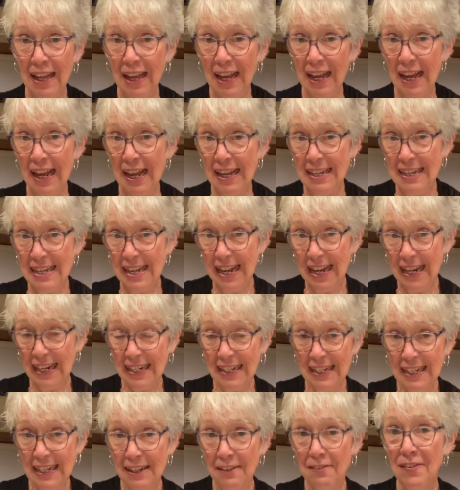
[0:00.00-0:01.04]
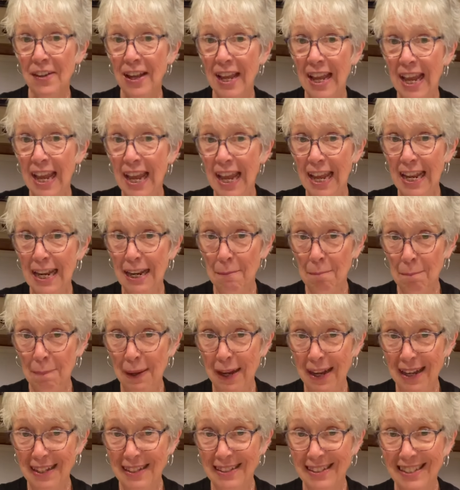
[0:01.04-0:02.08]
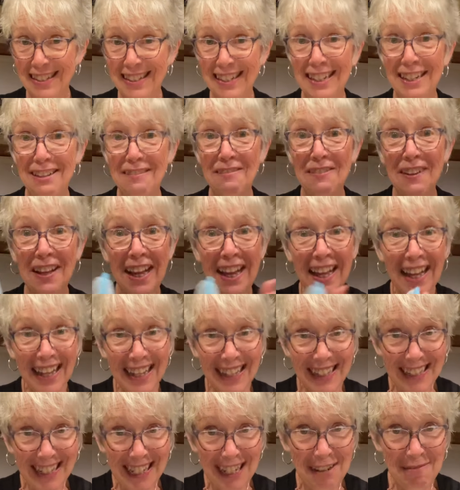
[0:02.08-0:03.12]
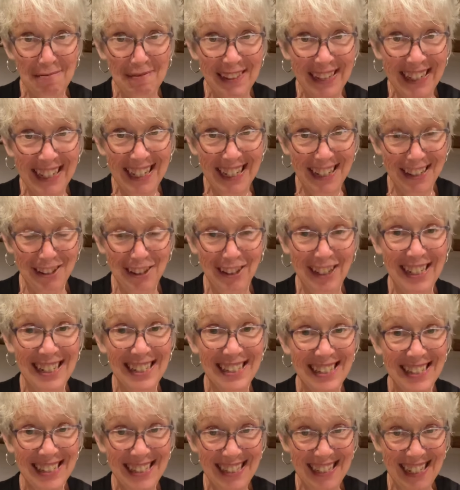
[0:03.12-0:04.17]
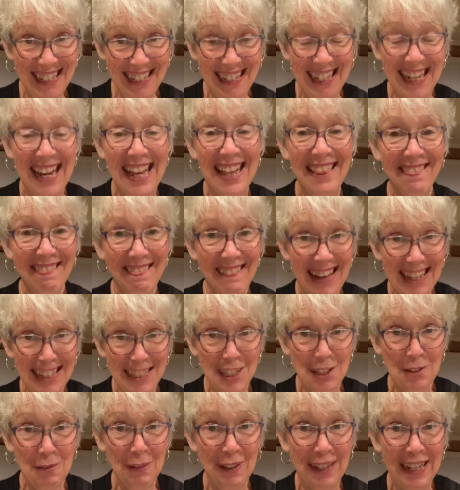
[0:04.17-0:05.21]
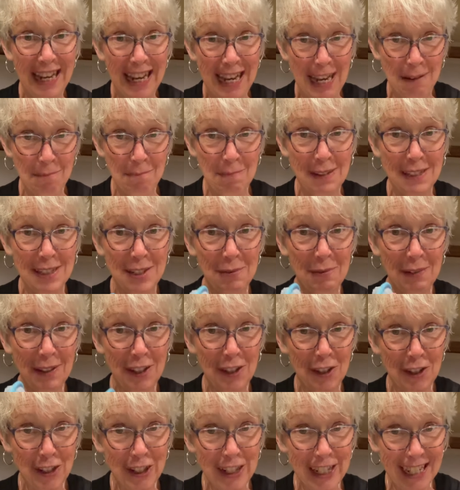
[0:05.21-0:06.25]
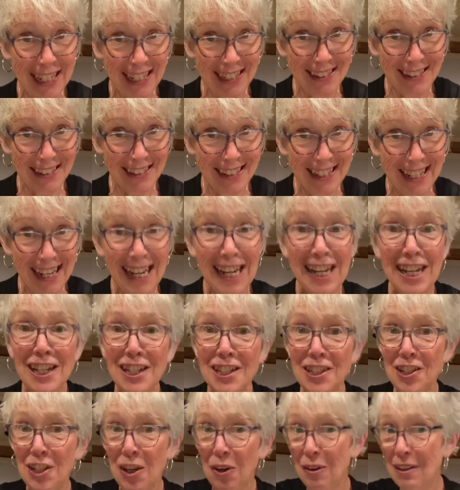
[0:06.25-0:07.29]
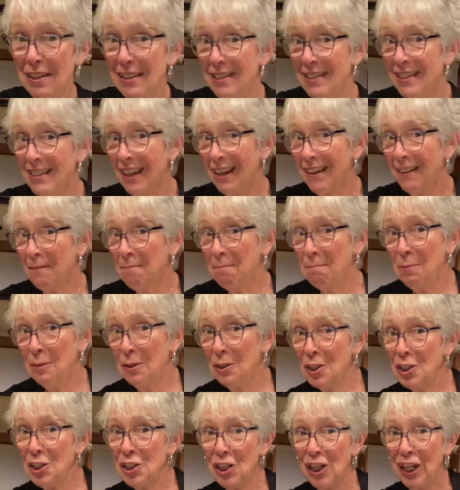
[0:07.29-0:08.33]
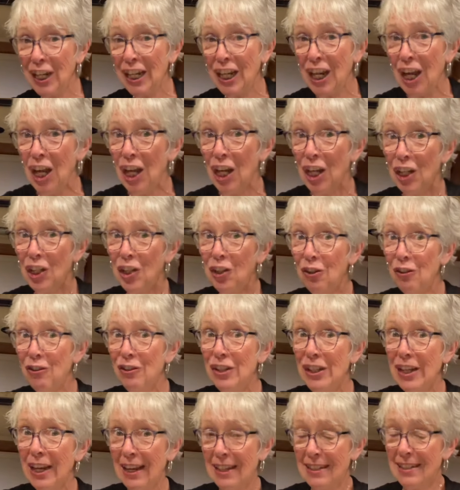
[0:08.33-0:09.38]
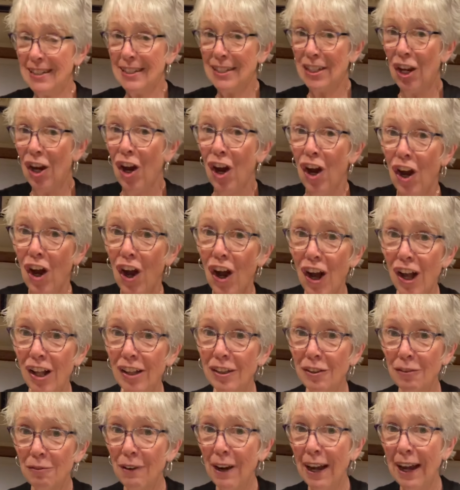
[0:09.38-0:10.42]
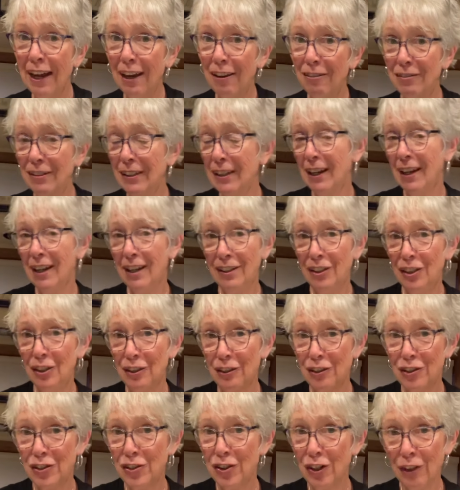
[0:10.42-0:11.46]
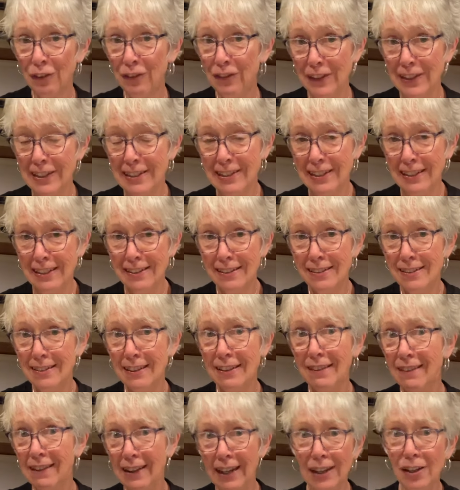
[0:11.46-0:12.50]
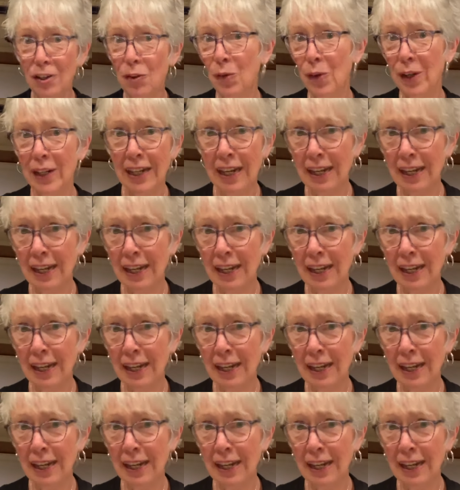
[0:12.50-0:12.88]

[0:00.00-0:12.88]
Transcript: a negative and a positive come together and stick. And that's what happens with your dust. So instead of pushing your dust all around on your surfaces and they going